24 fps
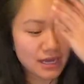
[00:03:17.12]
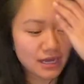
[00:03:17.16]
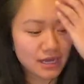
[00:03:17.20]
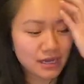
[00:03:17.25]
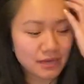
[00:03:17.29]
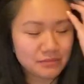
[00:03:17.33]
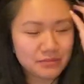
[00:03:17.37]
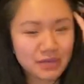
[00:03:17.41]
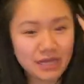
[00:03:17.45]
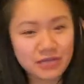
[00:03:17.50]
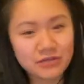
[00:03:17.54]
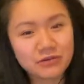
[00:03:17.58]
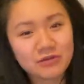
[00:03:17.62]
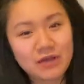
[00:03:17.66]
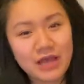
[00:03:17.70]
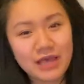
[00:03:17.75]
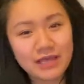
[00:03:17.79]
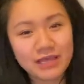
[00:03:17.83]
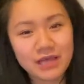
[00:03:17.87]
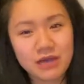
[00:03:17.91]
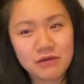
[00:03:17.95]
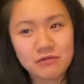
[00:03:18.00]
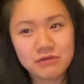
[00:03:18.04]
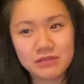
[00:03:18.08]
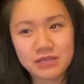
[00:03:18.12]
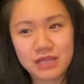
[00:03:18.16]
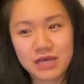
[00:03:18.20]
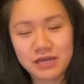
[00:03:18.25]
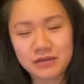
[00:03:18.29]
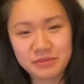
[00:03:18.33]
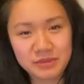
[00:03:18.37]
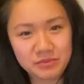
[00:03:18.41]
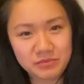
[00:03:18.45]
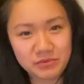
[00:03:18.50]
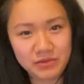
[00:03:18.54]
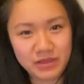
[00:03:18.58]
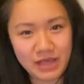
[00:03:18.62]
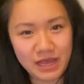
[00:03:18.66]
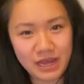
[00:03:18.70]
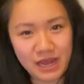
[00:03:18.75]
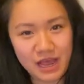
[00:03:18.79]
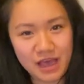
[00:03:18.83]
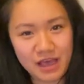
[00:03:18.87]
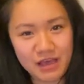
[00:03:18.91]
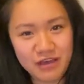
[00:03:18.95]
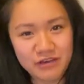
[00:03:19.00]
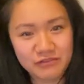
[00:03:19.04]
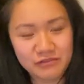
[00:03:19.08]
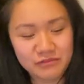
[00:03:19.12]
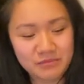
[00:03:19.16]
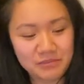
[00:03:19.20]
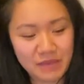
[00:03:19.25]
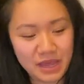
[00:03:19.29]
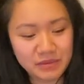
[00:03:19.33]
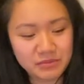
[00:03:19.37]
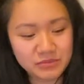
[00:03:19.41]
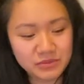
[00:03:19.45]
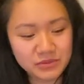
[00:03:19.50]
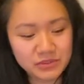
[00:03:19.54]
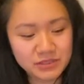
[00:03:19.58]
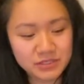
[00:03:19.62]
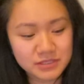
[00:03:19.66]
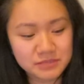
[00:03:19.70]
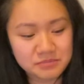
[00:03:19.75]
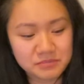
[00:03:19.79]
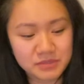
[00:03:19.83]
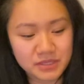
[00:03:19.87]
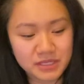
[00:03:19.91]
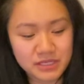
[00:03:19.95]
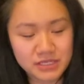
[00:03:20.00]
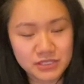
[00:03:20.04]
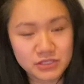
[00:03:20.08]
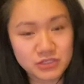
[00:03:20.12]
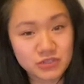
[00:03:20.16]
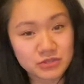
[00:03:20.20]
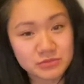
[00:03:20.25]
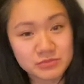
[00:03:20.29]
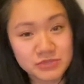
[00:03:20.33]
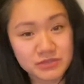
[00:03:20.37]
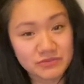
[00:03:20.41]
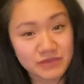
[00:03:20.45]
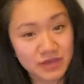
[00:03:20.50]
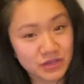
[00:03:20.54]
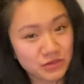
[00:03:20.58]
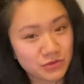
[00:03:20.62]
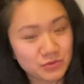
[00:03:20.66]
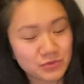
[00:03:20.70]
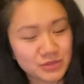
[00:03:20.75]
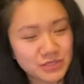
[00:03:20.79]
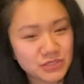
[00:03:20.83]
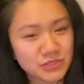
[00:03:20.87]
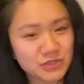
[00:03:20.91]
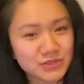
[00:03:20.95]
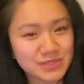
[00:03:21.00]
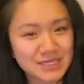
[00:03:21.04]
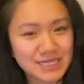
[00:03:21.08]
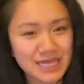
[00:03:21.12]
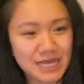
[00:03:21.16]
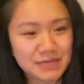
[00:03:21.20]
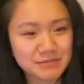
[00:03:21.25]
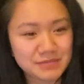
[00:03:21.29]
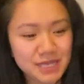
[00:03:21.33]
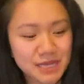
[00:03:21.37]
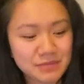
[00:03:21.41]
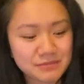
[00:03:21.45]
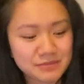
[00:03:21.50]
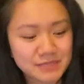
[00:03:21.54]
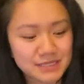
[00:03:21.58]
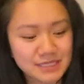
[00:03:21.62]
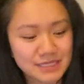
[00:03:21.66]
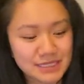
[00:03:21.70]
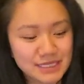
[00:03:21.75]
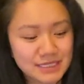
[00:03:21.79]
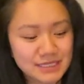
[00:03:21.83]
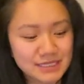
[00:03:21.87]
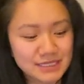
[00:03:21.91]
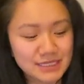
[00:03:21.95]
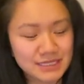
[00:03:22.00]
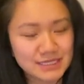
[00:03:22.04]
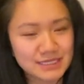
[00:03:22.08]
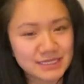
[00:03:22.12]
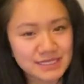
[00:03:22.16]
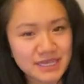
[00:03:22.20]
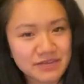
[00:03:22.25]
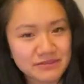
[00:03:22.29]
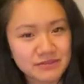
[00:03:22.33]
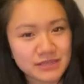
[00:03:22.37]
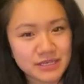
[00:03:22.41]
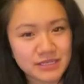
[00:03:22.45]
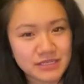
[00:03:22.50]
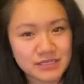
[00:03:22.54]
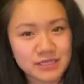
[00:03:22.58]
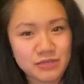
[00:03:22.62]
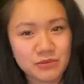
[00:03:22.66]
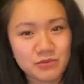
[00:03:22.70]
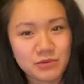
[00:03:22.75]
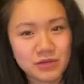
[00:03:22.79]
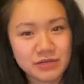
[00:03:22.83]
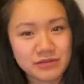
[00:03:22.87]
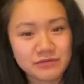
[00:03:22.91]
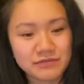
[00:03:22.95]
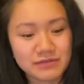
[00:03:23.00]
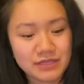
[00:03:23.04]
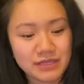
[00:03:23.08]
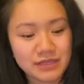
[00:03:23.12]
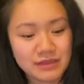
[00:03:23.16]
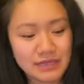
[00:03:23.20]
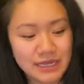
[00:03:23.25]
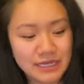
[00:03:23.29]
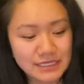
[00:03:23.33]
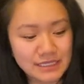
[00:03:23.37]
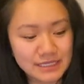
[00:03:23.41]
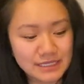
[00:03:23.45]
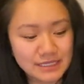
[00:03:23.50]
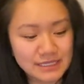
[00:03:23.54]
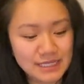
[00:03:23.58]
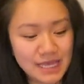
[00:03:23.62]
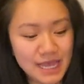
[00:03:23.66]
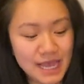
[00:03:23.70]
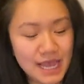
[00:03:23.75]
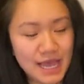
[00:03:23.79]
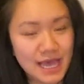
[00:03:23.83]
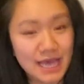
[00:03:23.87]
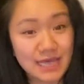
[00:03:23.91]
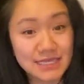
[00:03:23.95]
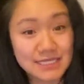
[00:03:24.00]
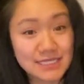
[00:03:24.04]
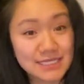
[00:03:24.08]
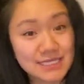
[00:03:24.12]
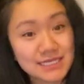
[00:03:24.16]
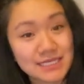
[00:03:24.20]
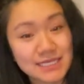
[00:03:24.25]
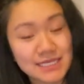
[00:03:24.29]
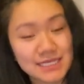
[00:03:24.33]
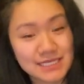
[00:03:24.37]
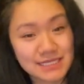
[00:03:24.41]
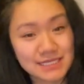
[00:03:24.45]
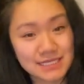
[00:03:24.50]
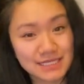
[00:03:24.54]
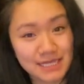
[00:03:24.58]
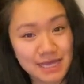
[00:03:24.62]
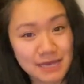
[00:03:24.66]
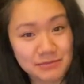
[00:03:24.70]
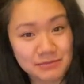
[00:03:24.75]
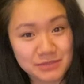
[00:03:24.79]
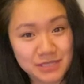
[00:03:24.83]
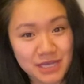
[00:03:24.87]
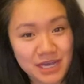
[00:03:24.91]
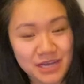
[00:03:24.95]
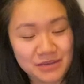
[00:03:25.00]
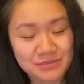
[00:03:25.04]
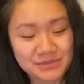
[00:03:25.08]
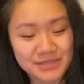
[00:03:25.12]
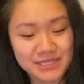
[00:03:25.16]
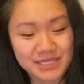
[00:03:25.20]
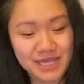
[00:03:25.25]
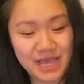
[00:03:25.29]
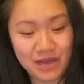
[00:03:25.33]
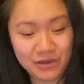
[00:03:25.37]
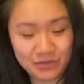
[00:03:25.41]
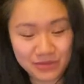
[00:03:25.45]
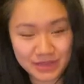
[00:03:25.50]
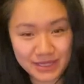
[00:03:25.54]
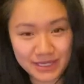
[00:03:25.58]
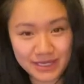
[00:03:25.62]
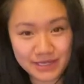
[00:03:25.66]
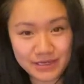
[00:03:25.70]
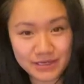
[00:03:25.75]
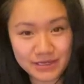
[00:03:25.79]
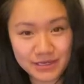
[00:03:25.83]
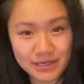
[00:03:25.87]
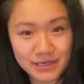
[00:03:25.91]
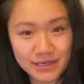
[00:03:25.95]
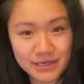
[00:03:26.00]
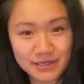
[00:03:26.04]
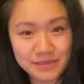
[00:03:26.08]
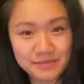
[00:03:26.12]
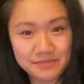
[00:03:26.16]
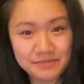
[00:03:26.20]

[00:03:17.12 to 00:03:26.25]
Um, I don't hang out with a lot of people that have MacBooks, but in terms of other Windows laptops, this is definitely one of the lightest and sleekest laptops out there.